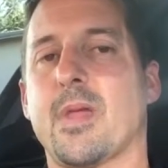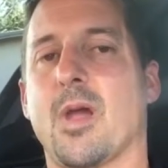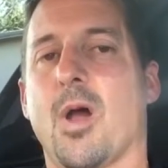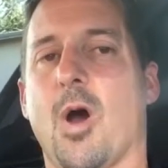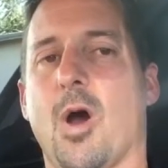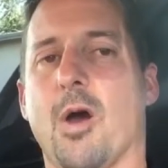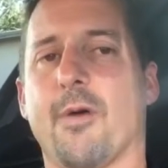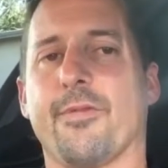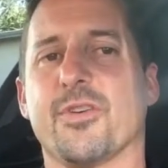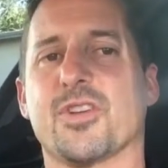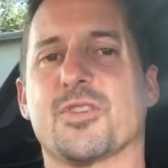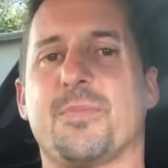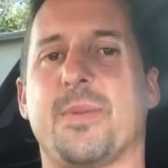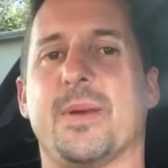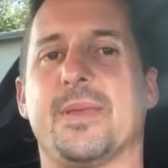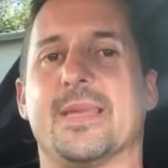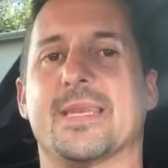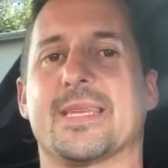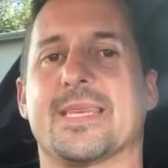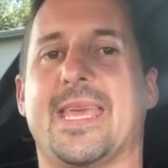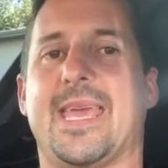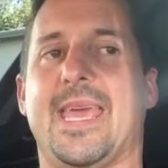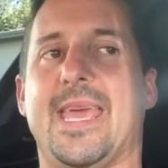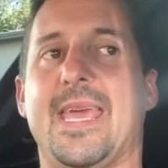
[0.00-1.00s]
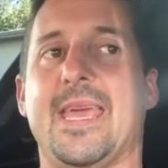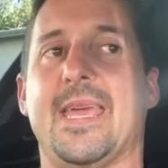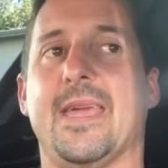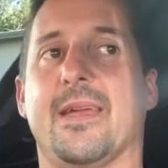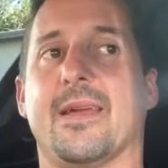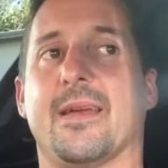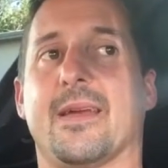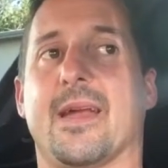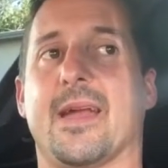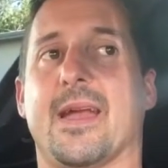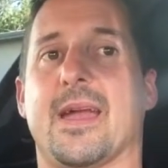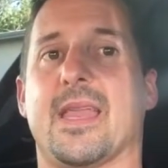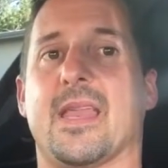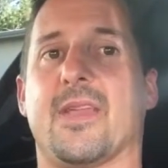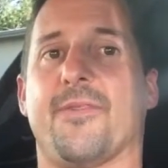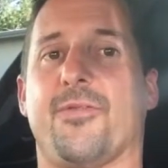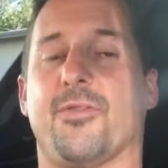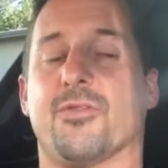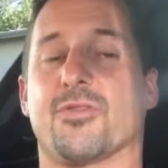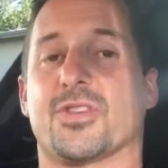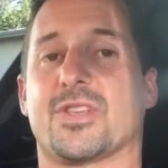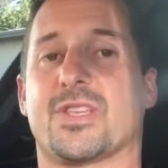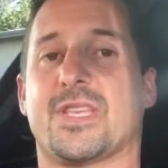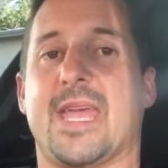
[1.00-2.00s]
overspend is key, and if
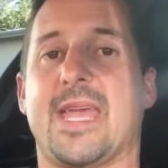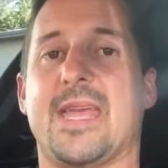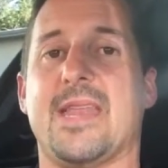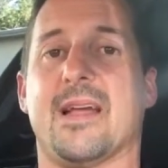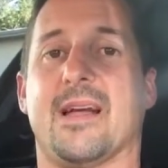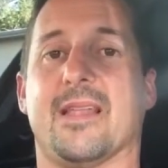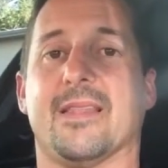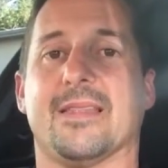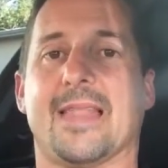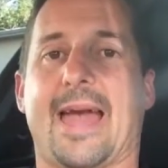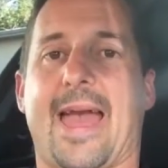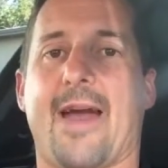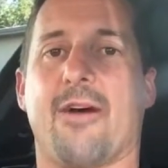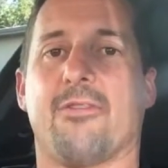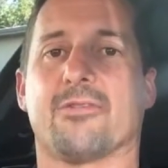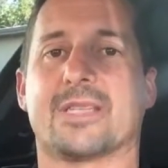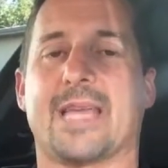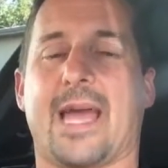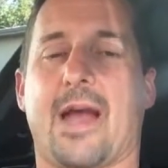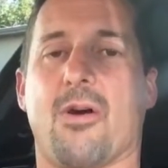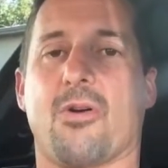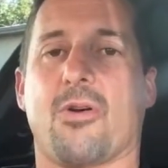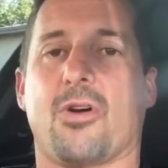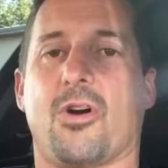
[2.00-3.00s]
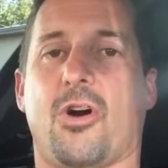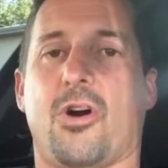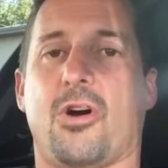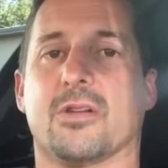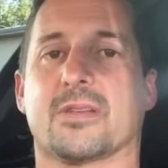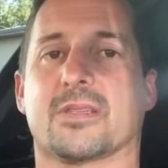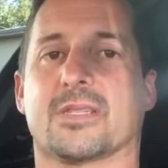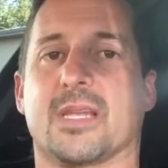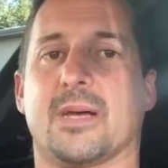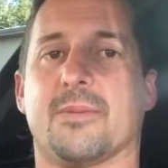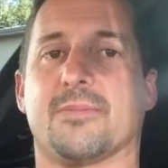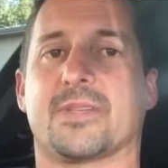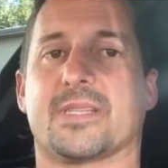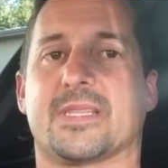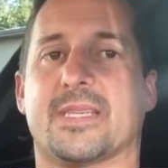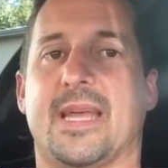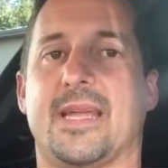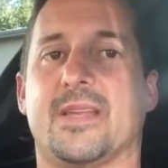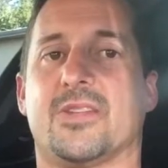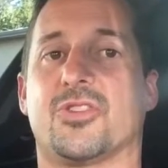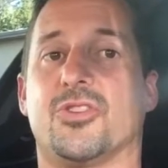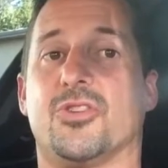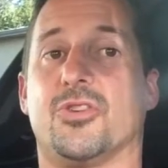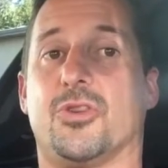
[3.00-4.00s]
your state allows alcohol, some
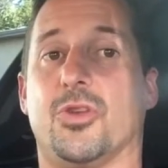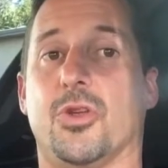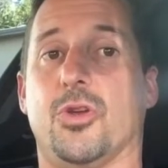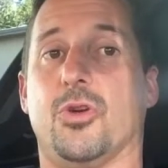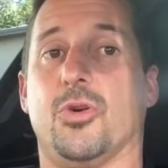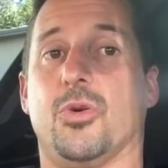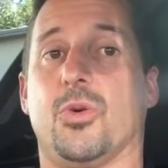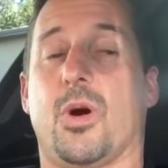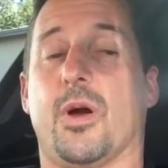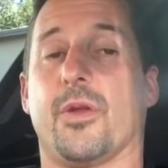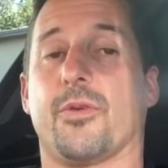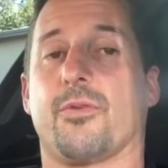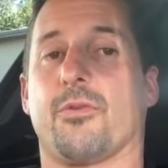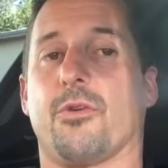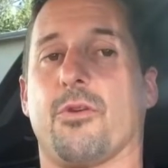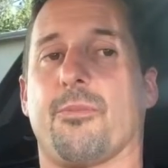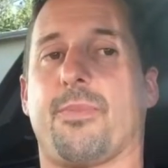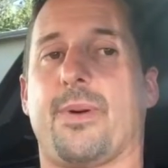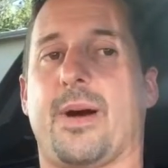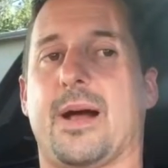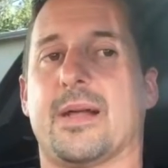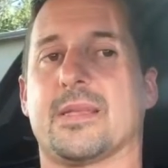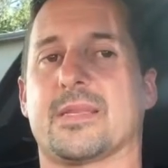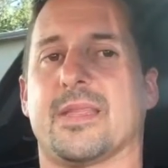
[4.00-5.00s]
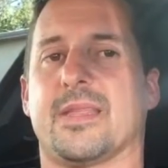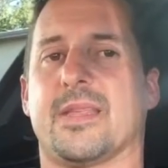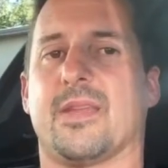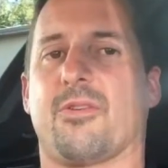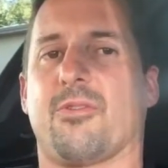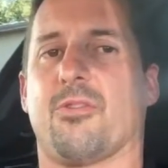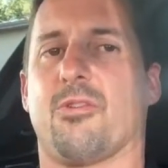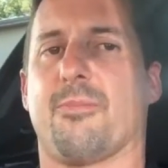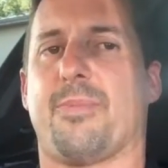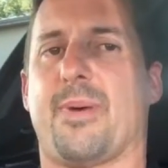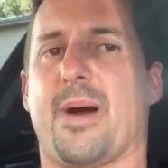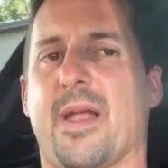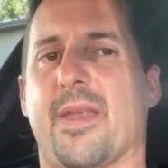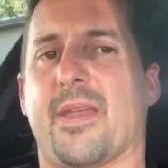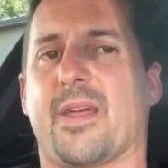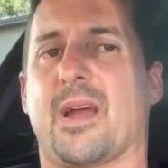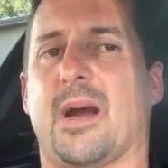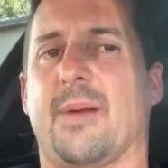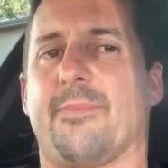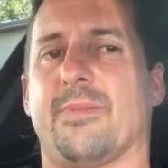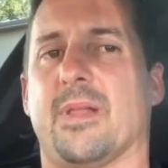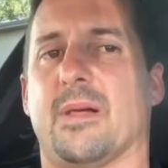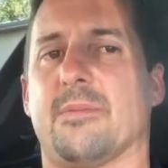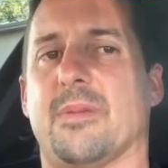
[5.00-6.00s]
states do on Groupons. I think Groupon, a
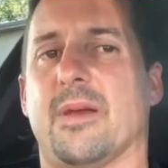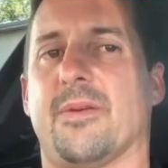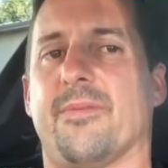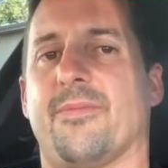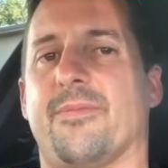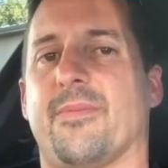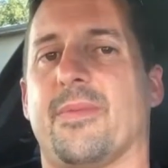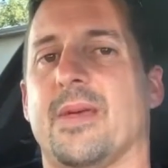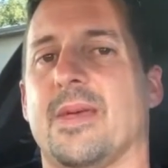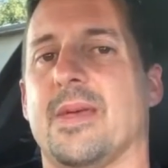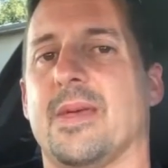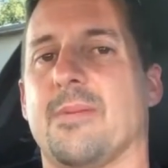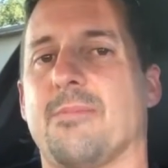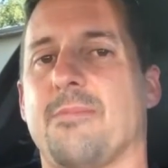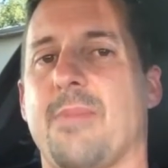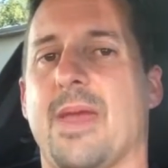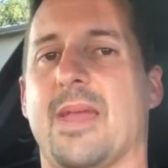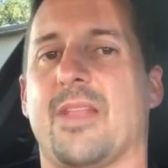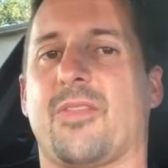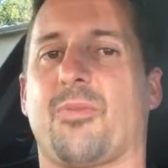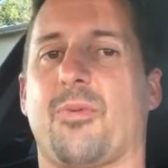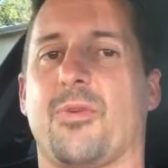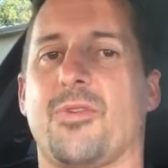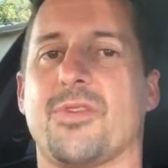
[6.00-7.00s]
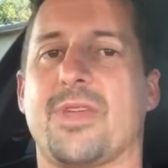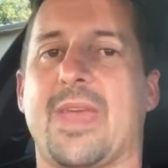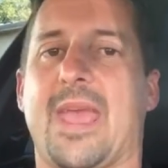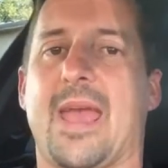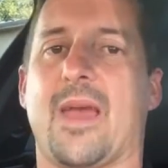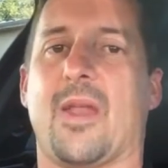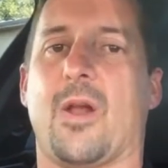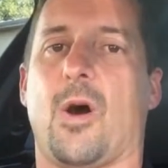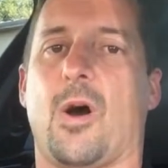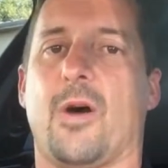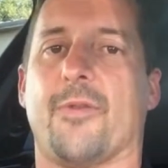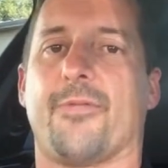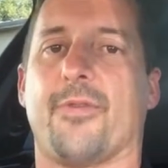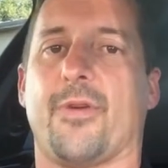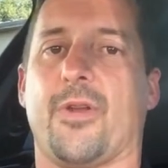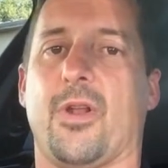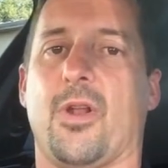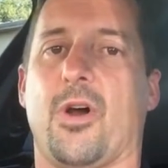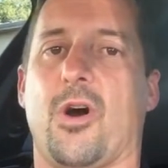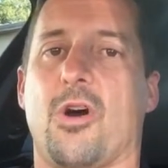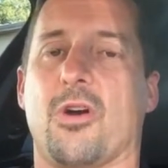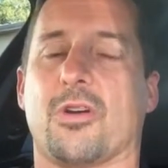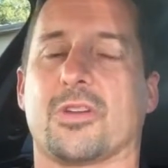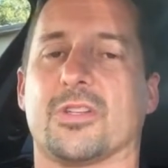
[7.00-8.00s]
couple of them have made it to where you can't offer it at
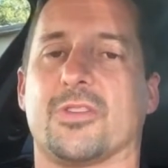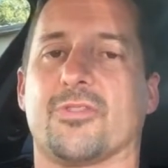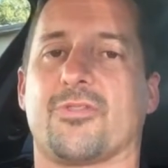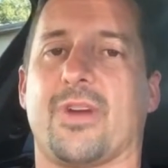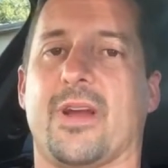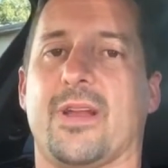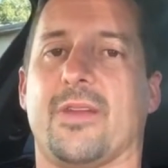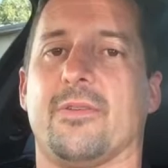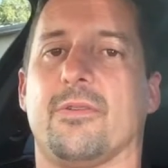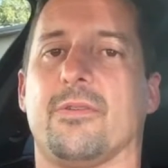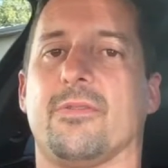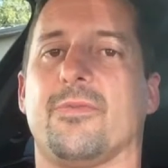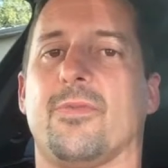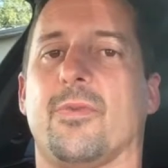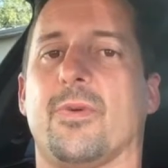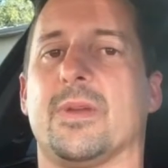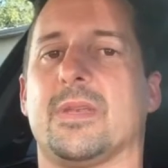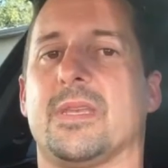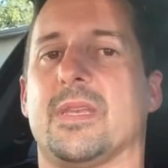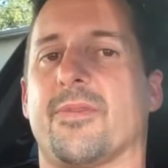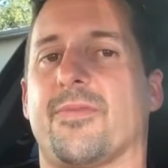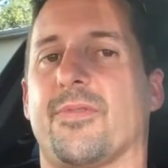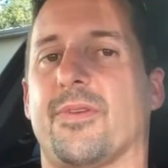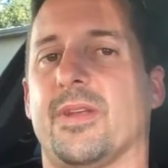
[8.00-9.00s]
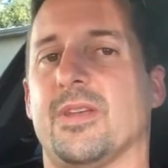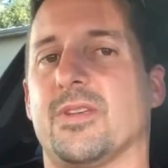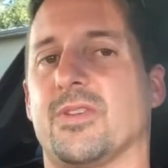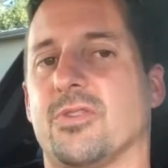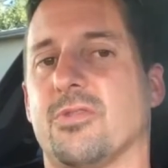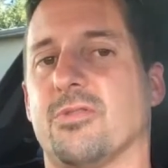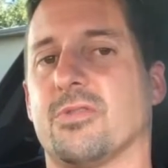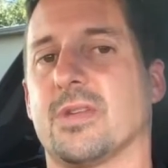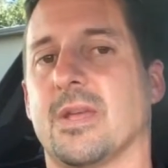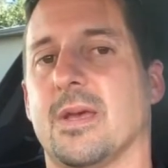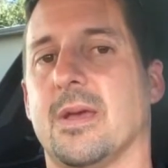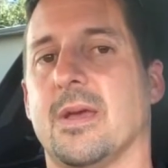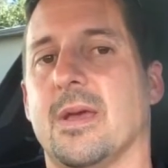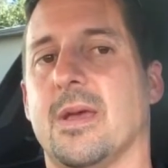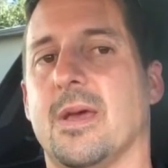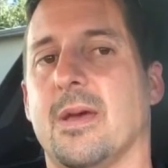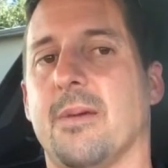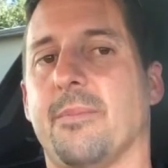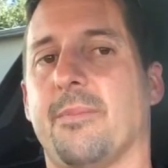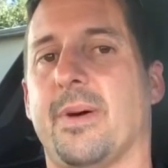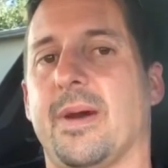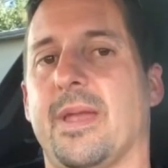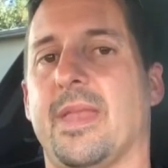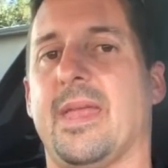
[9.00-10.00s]
all because they're trying to avoid different issues.
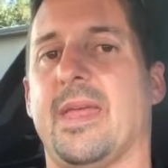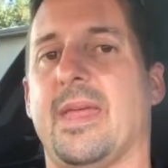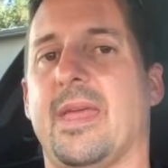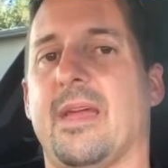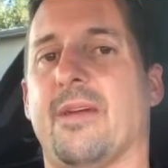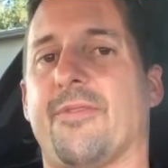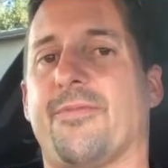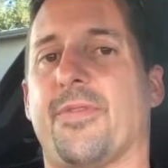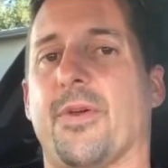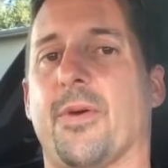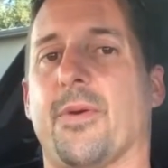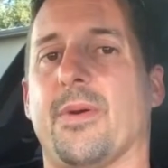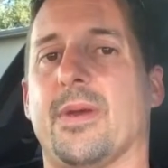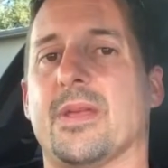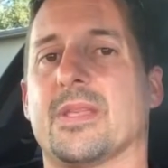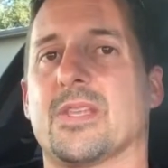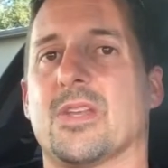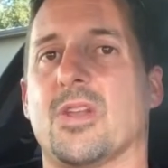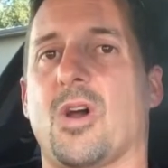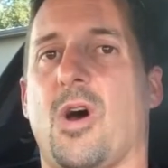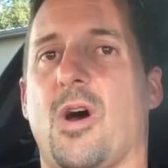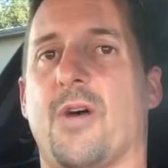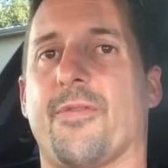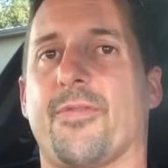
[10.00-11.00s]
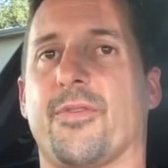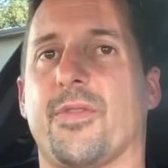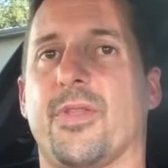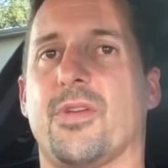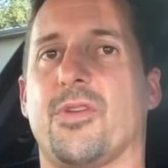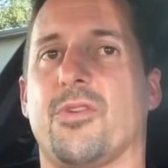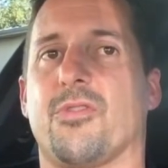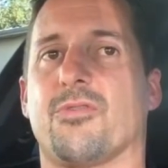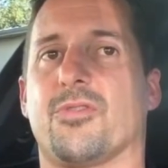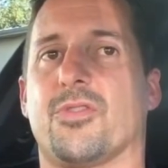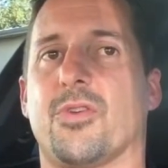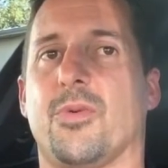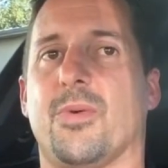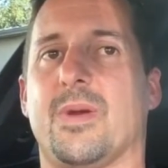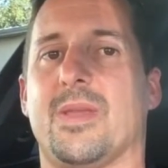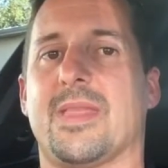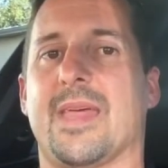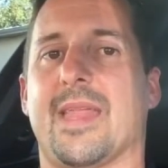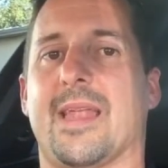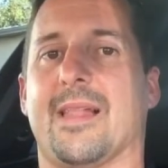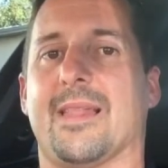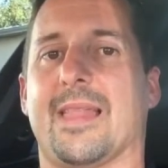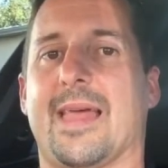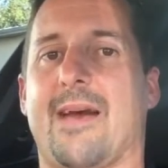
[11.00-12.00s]
But if there is an offer that you're doing
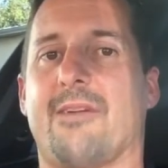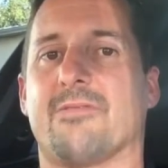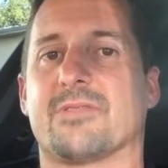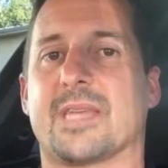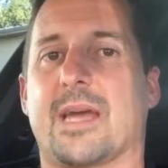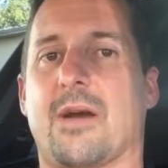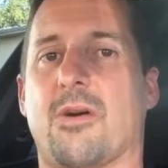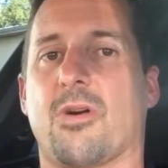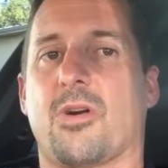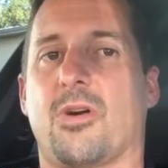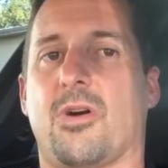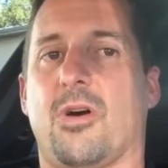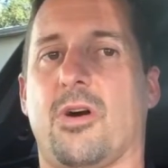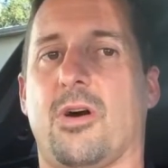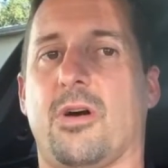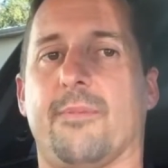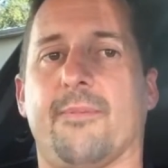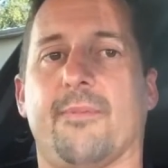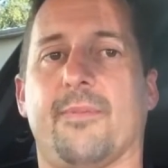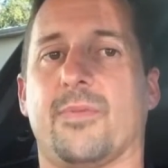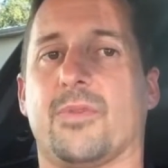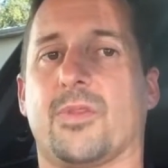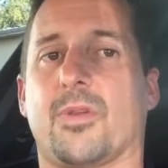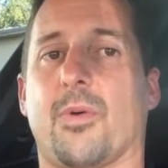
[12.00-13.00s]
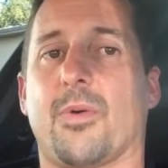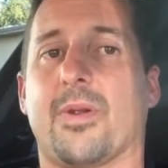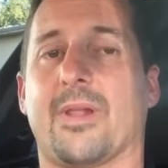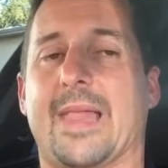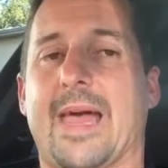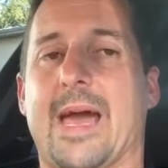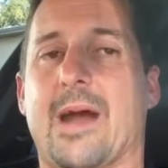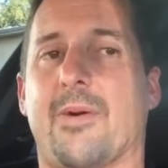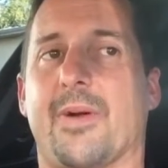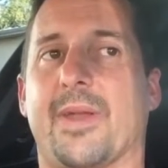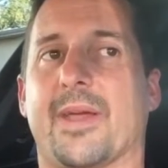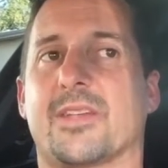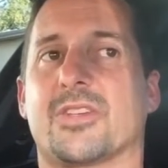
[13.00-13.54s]
that allows alcohol, don't allow it,